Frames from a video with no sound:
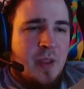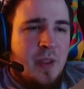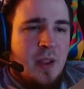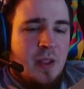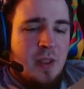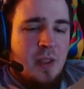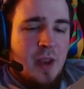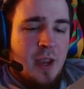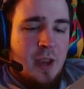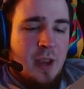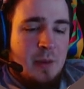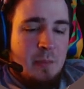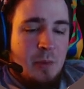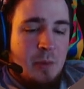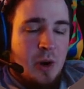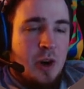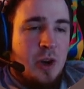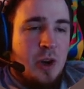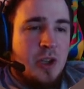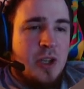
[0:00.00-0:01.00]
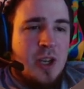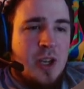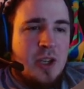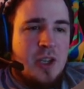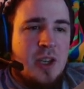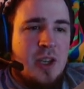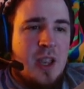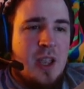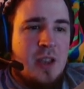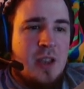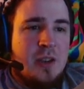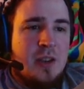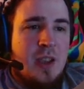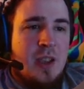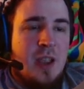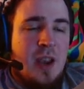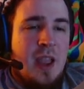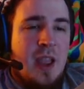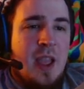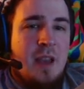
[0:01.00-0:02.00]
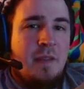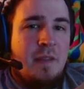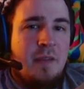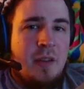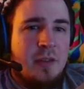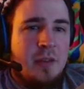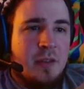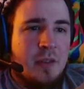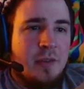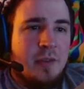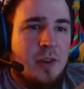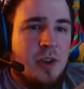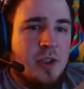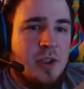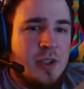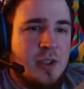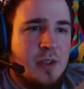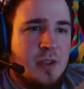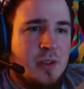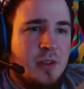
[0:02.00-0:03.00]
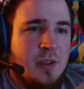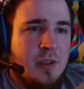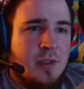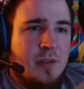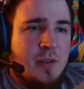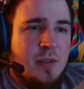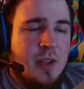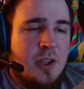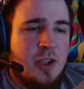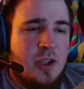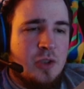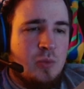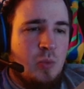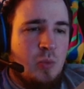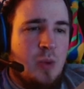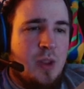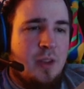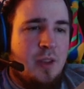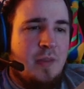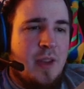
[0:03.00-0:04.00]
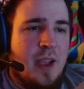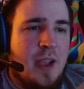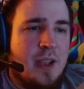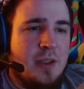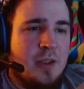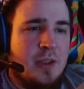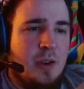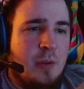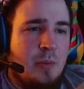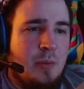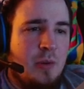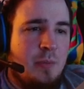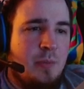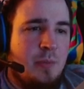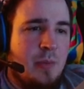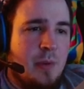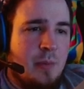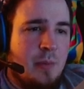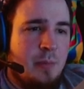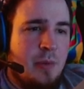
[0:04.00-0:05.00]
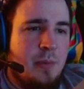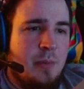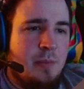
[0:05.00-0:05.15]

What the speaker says: then I can merge. It has to hit F for first. It's just really fast to go boop, boop,